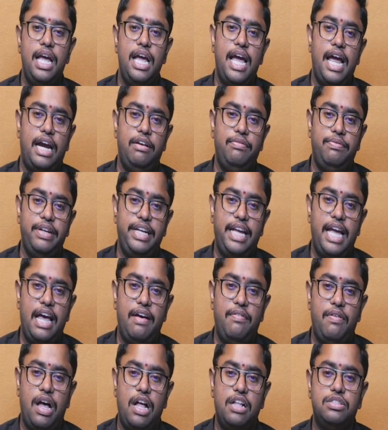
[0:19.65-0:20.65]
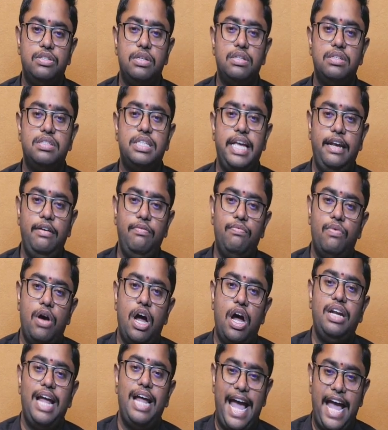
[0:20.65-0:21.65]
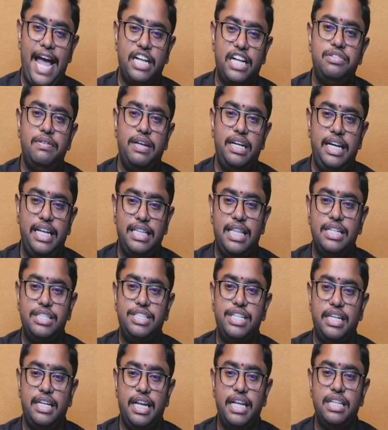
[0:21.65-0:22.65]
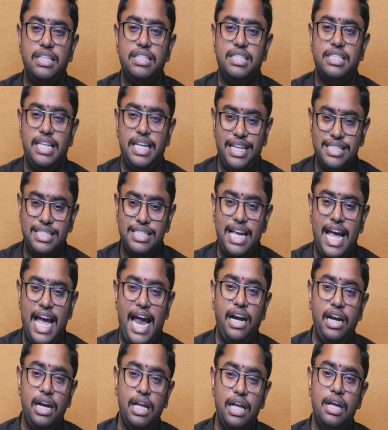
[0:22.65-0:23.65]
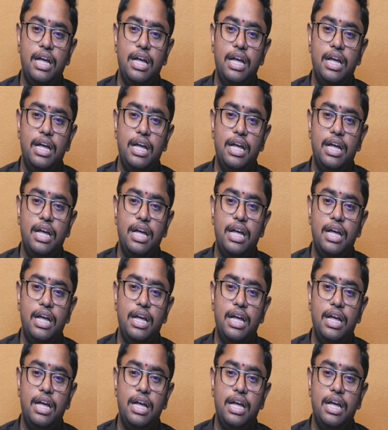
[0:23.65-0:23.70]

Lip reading: and we have also seen what actually the Jenkins is, and